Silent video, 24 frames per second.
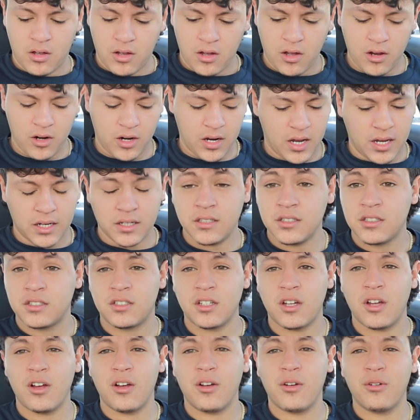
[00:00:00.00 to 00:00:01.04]
Okay,
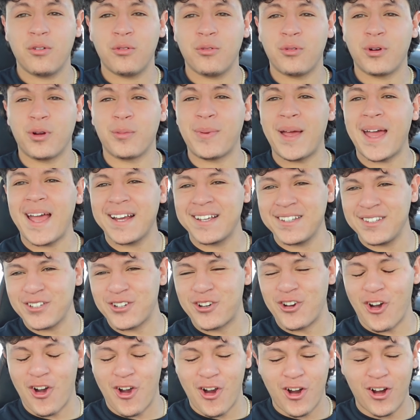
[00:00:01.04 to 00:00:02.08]
so we're back in the
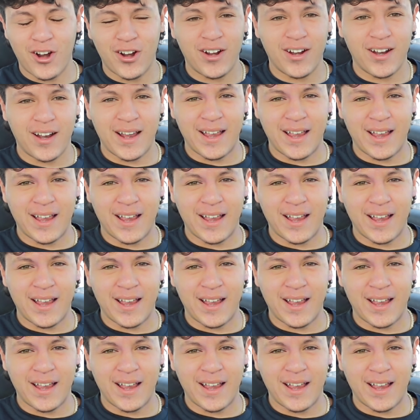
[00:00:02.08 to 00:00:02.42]
car,